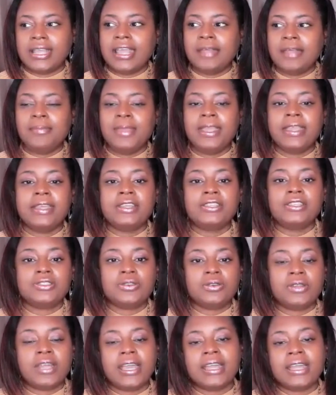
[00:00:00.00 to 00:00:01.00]
and making
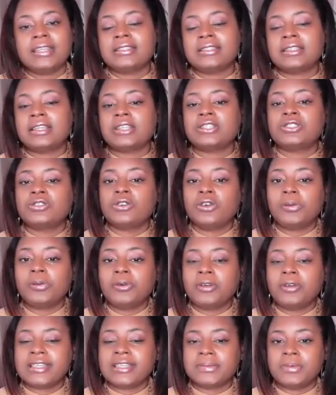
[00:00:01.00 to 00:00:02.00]
sure that it's an
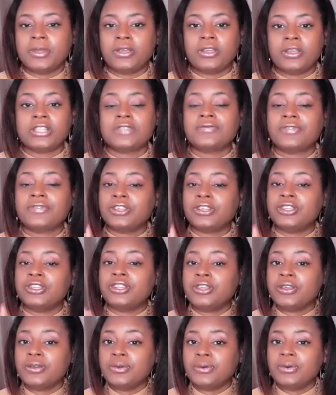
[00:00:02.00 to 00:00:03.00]
enjoyable experience for
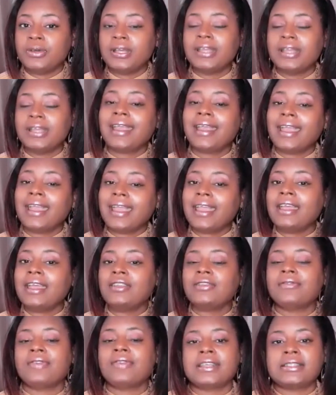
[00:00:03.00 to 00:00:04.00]
you
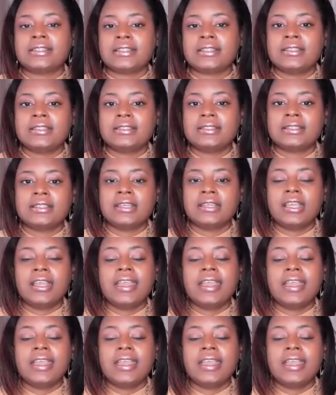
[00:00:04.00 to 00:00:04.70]
and the residents,